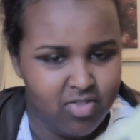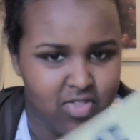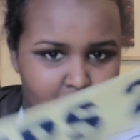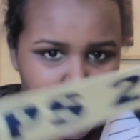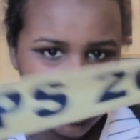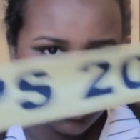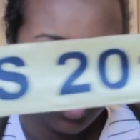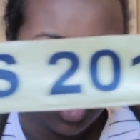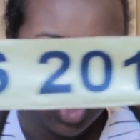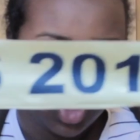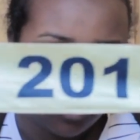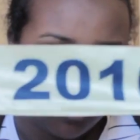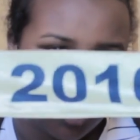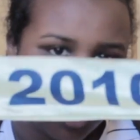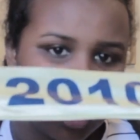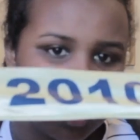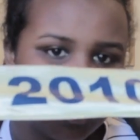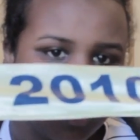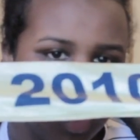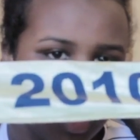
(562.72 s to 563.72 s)
That's when I
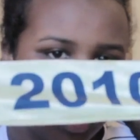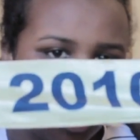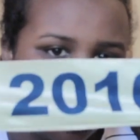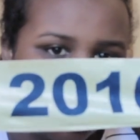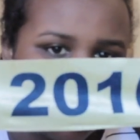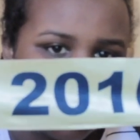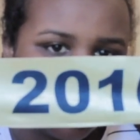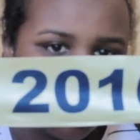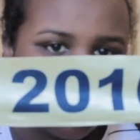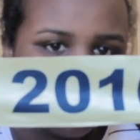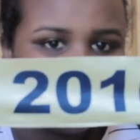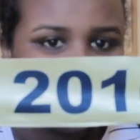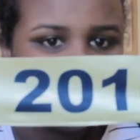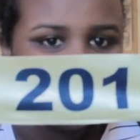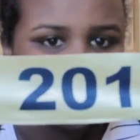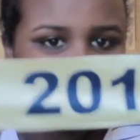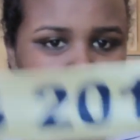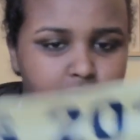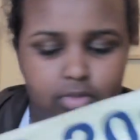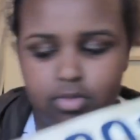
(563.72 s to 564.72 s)
graduated
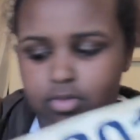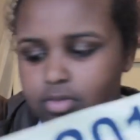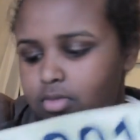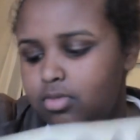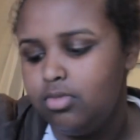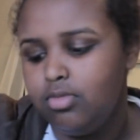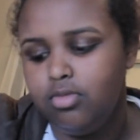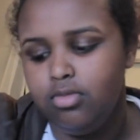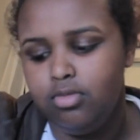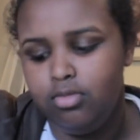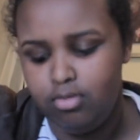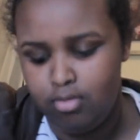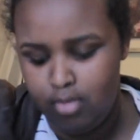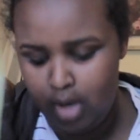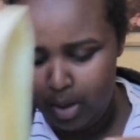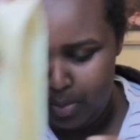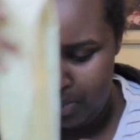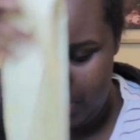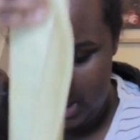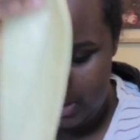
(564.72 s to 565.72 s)

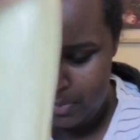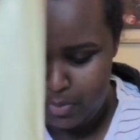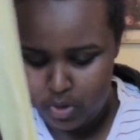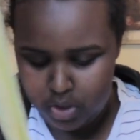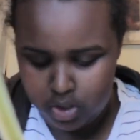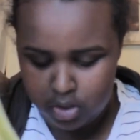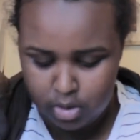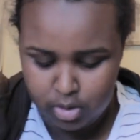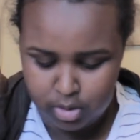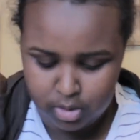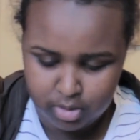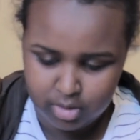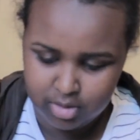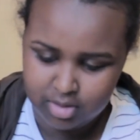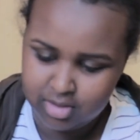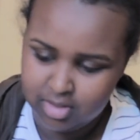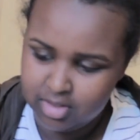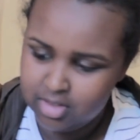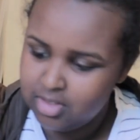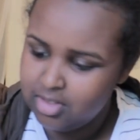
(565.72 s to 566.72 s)
my primary school.
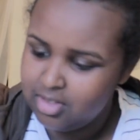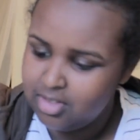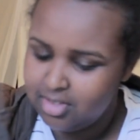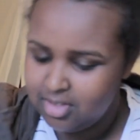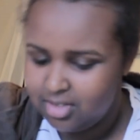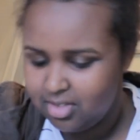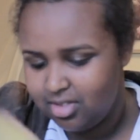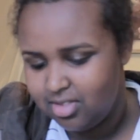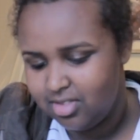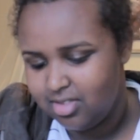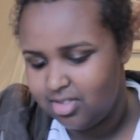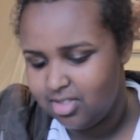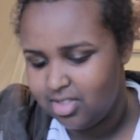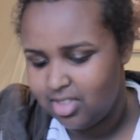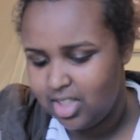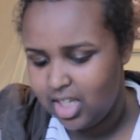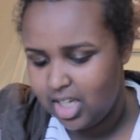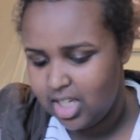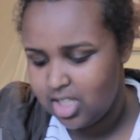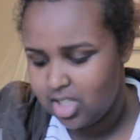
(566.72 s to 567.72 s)

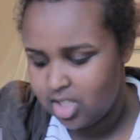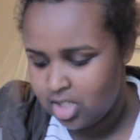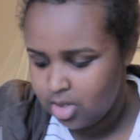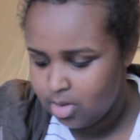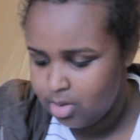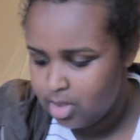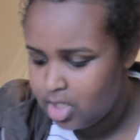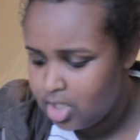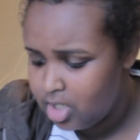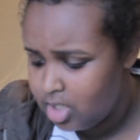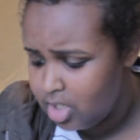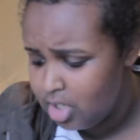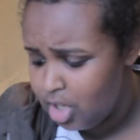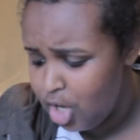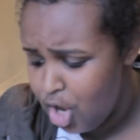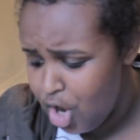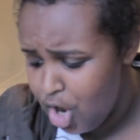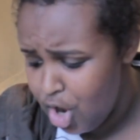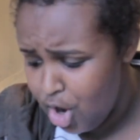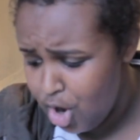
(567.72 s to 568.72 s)
It's so
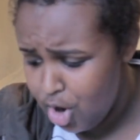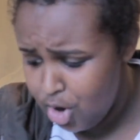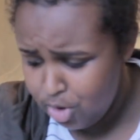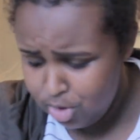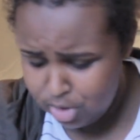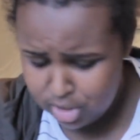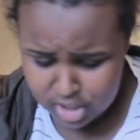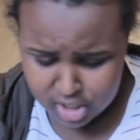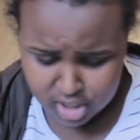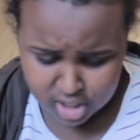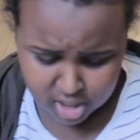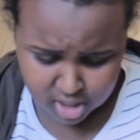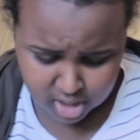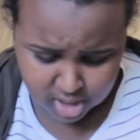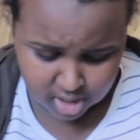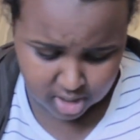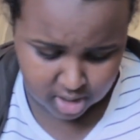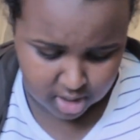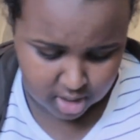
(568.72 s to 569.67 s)
cute.